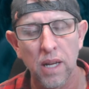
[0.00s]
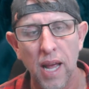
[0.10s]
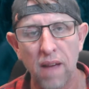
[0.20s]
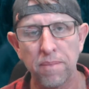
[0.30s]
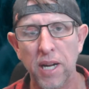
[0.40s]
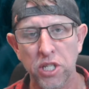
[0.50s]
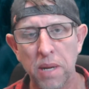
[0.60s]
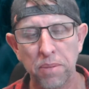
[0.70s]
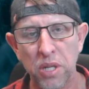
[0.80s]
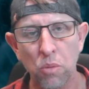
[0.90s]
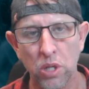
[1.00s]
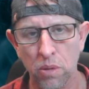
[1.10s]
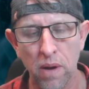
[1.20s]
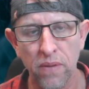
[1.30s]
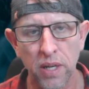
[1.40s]
have much sympathy
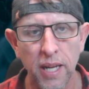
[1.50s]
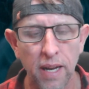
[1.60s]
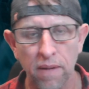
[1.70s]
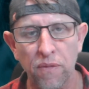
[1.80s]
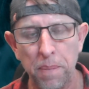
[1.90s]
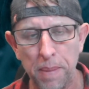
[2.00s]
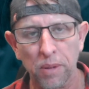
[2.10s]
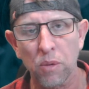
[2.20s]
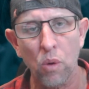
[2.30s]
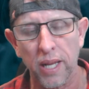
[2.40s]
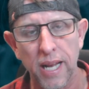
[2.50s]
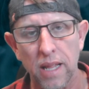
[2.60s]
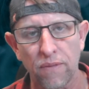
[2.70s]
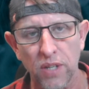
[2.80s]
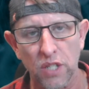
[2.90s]
whatsoever for people who want to get
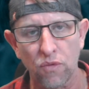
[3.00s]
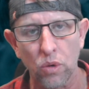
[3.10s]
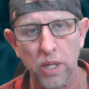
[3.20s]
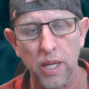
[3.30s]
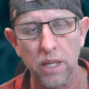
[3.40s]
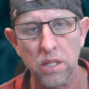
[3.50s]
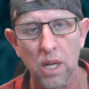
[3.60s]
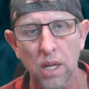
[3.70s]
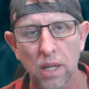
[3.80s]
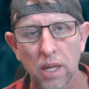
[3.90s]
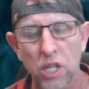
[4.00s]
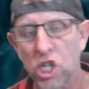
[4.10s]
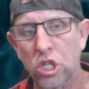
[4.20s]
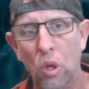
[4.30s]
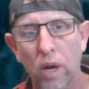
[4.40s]
out in the first 4 years.
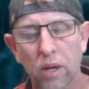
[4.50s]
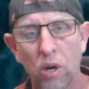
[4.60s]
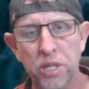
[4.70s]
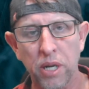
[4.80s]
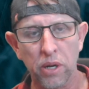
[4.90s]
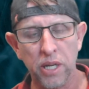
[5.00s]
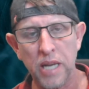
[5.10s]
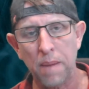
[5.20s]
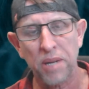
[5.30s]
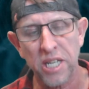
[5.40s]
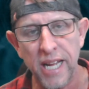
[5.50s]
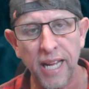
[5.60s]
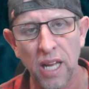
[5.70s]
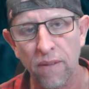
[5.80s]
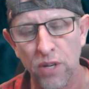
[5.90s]
Just like I'd tell you, don't be a
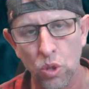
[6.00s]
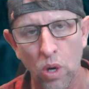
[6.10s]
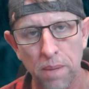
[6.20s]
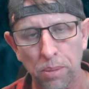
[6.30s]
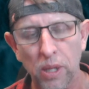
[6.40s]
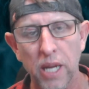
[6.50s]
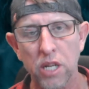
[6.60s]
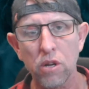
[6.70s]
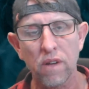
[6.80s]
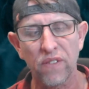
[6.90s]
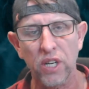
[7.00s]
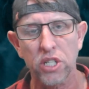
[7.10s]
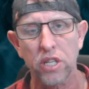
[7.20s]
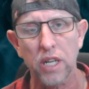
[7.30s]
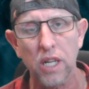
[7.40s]
dickhead if you tried to pull out of
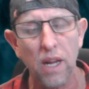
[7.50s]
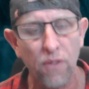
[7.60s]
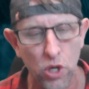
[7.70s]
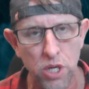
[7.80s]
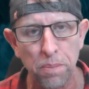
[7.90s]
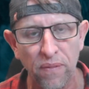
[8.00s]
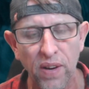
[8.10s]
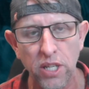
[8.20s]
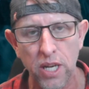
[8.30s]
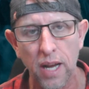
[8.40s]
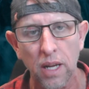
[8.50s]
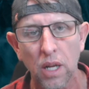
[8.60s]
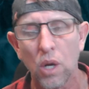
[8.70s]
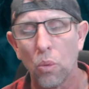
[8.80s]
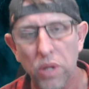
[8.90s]
university, if I was your professor,
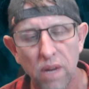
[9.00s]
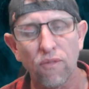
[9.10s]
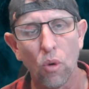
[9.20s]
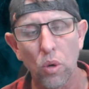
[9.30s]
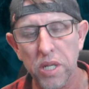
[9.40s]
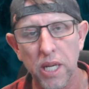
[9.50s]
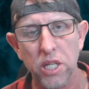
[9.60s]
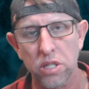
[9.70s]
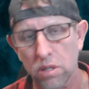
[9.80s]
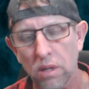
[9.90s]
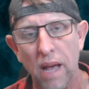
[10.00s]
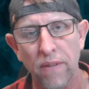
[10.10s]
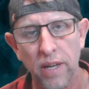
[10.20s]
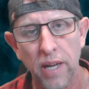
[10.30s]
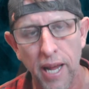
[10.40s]
within 4 years and still
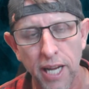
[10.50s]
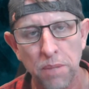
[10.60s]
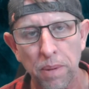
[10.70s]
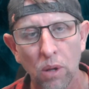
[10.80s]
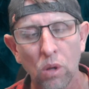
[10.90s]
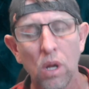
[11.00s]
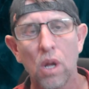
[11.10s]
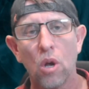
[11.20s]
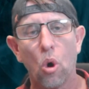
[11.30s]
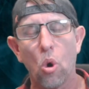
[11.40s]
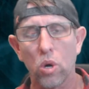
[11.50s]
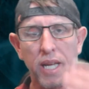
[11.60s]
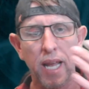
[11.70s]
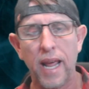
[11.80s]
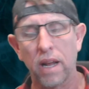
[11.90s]
have a HEX bill or
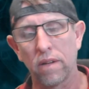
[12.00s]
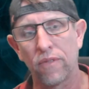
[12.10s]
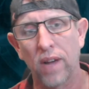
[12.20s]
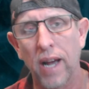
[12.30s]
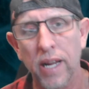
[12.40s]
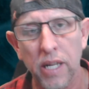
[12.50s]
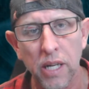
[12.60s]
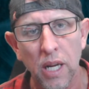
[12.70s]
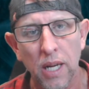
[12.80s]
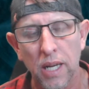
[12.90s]
get out of a